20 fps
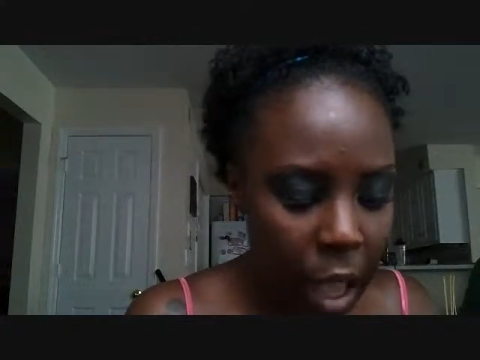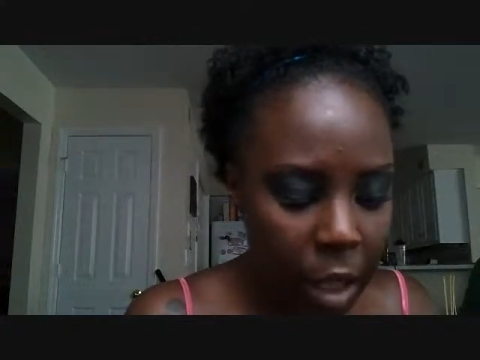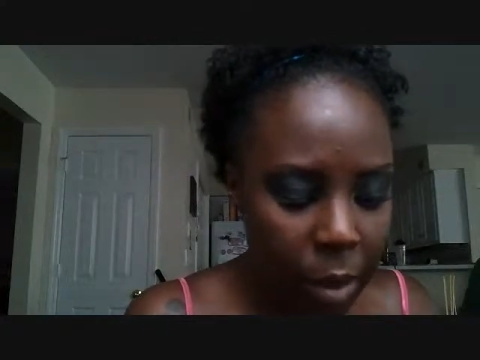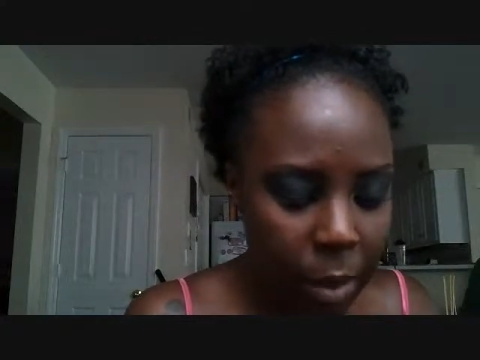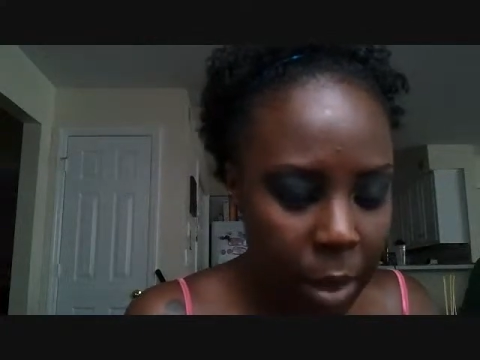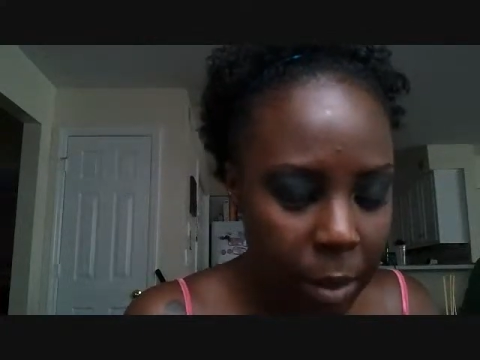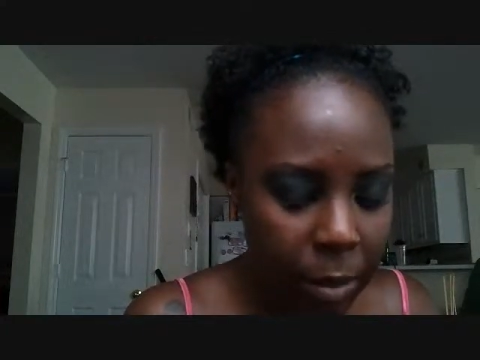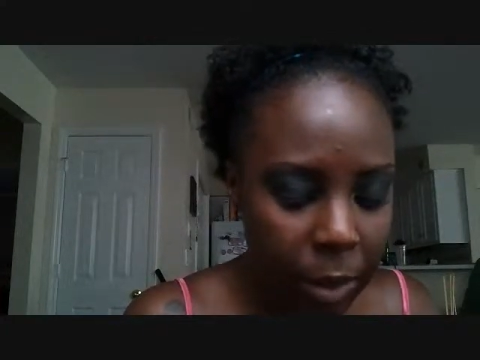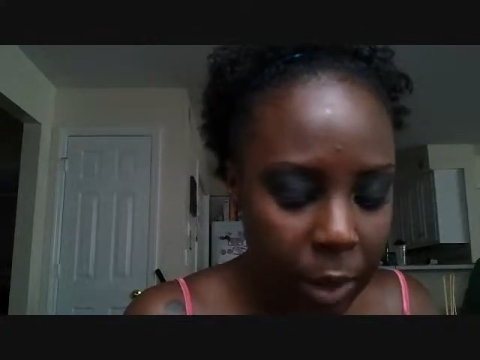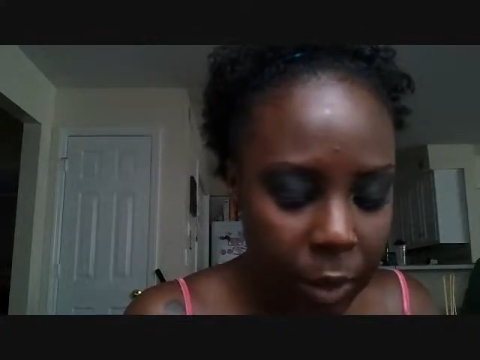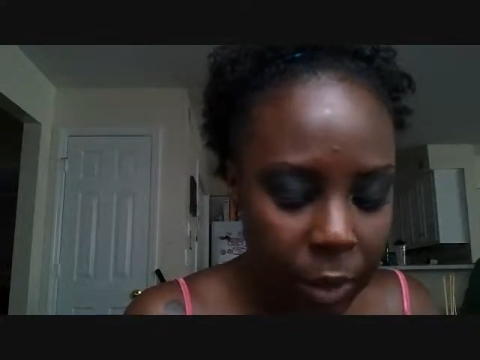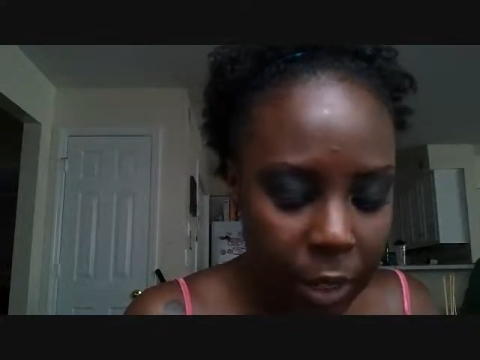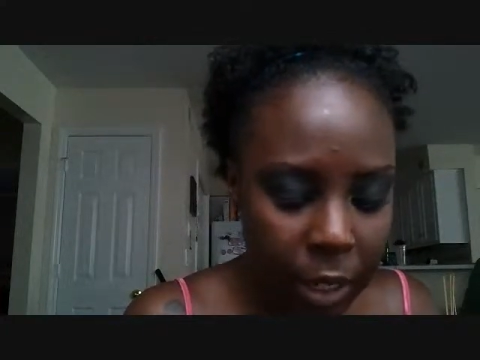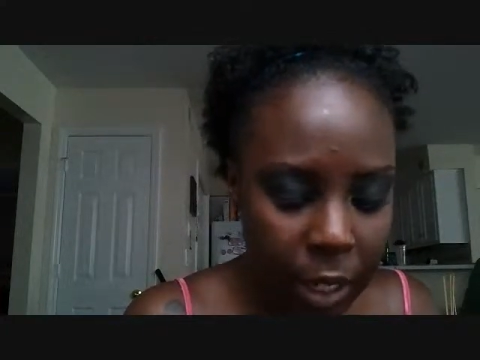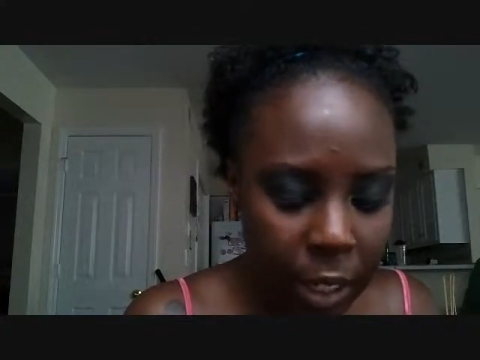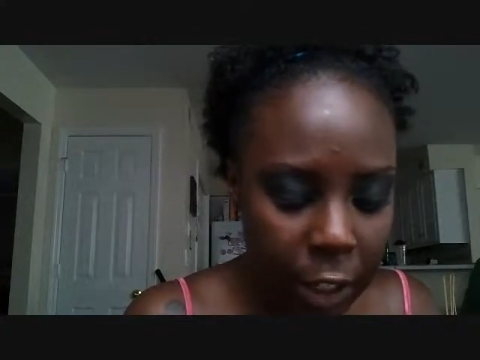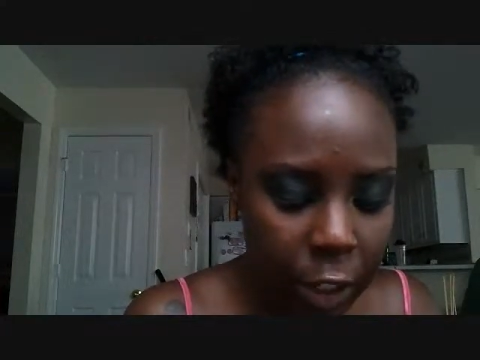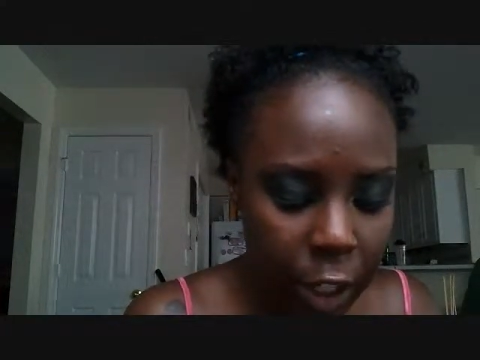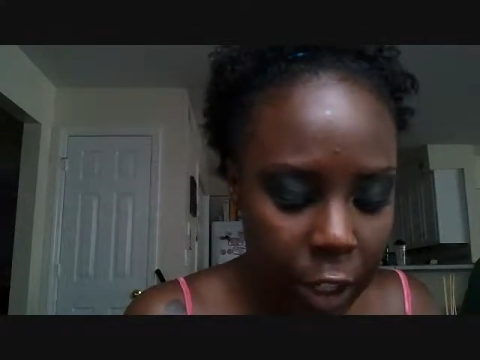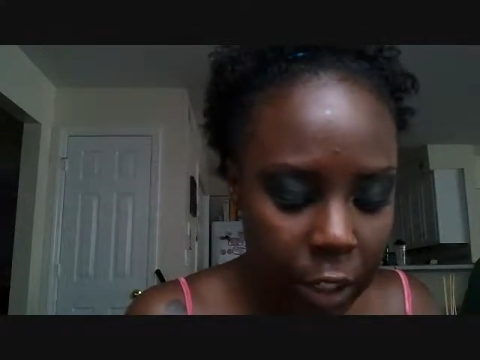Um, I'm
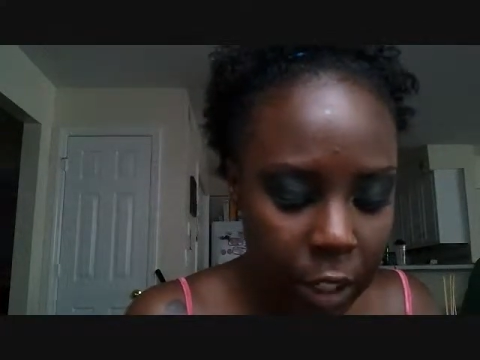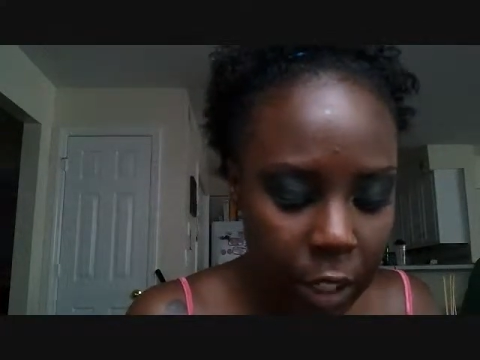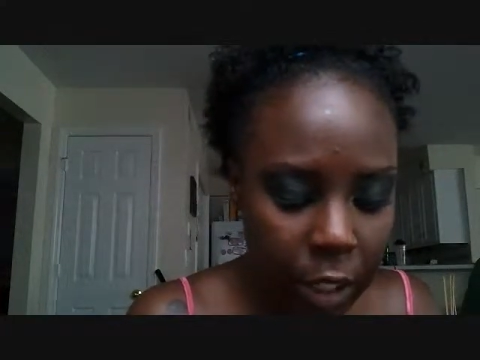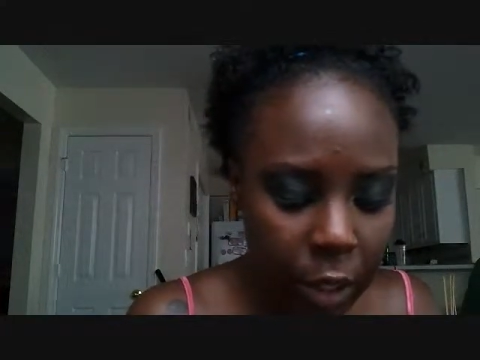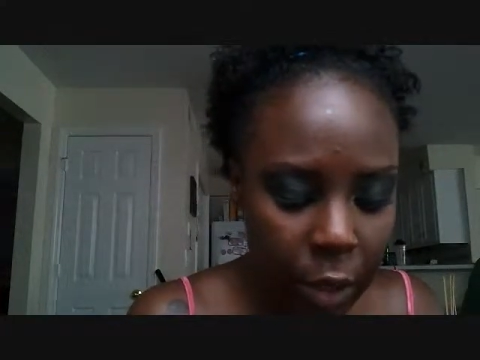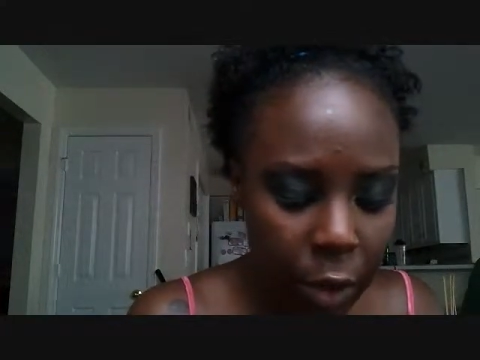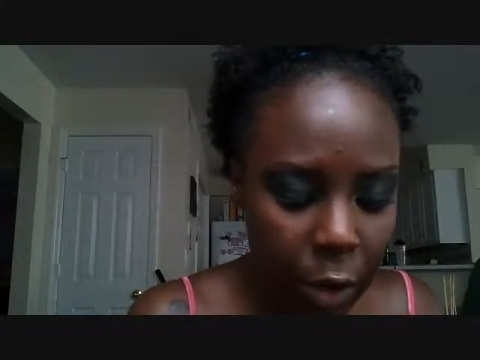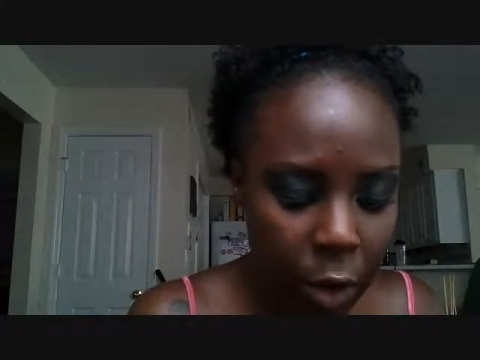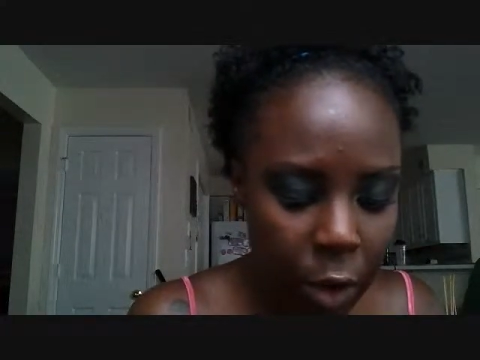using a Jessie's